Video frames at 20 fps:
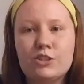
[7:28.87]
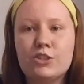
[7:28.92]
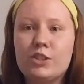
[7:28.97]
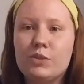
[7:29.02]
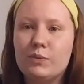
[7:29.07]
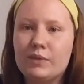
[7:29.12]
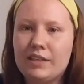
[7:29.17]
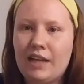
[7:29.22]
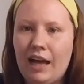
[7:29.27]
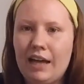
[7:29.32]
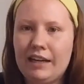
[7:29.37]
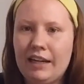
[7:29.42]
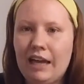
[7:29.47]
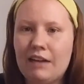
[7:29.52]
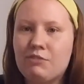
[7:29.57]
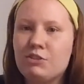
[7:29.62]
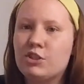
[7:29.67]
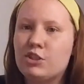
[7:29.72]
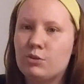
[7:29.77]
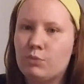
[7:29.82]
So you will not
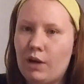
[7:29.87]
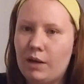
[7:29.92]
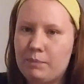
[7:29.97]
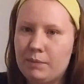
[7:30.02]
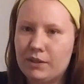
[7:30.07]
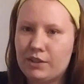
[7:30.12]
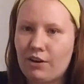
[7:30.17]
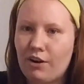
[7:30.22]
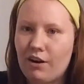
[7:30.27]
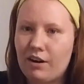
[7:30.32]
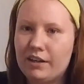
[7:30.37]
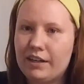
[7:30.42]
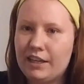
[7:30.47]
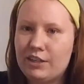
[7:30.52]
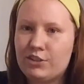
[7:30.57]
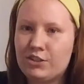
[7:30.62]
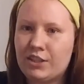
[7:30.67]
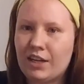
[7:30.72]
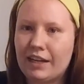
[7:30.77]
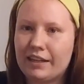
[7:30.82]
have to swipe your card
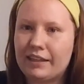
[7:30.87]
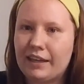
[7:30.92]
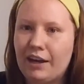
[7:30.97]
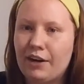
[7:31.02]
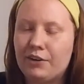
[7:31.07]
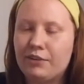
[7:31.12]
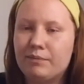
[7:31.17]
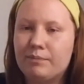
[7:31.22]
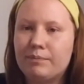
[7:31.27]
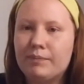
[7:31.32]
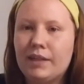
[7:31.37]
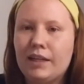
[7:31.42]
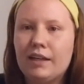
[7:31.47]
at checkout.